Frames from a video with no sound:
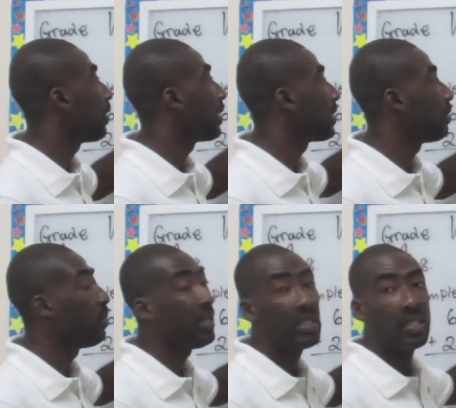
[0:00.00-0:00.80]
to
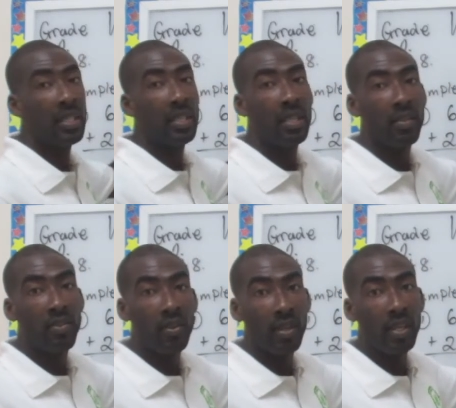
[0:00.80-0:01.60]
estimate the
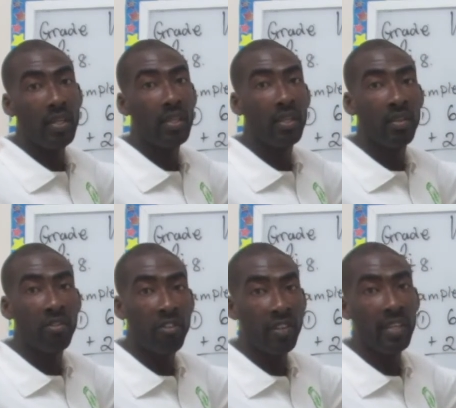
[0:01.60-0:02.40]
3
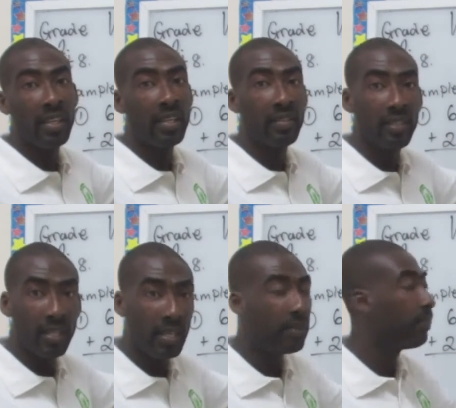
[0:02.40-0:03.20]
figure
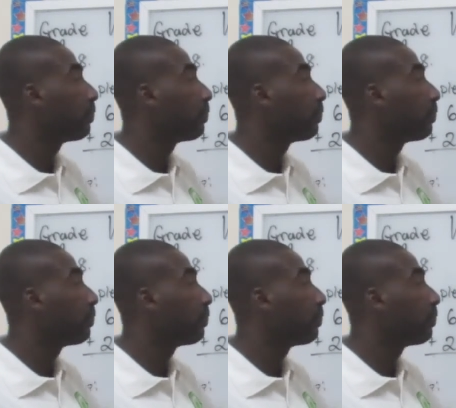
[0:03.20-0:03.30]
there.